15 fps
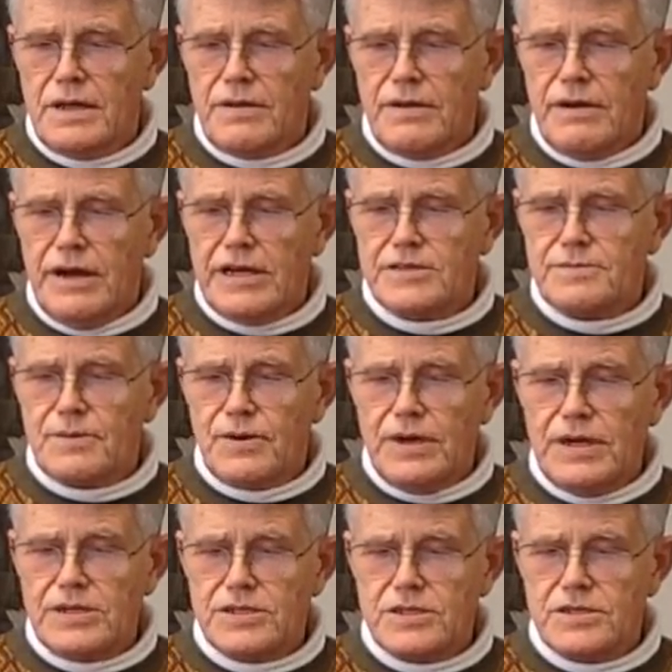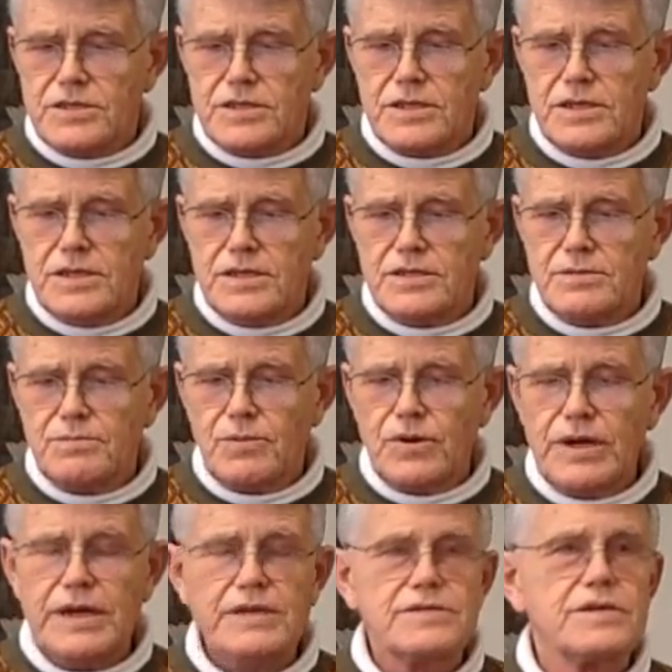their aspirations turn to
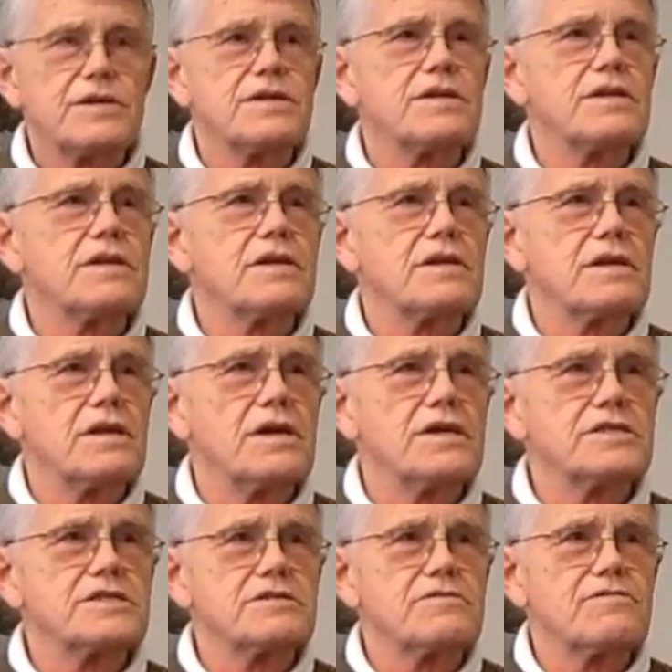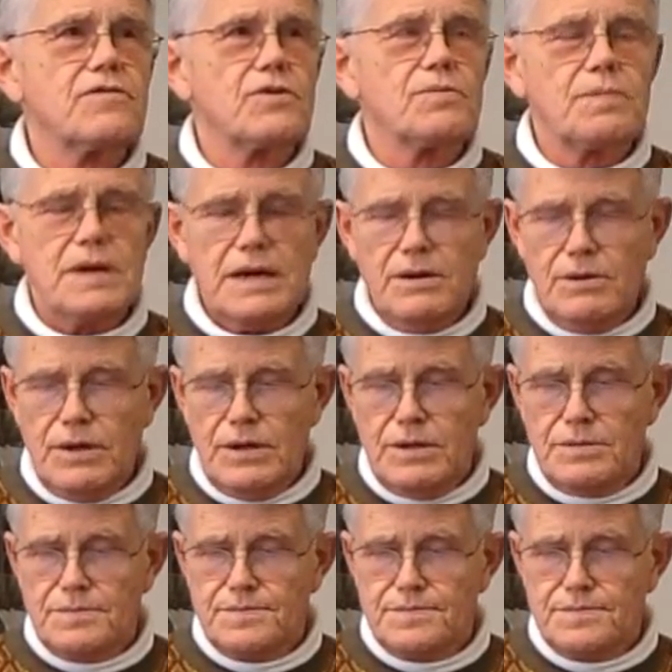brazen lust for power.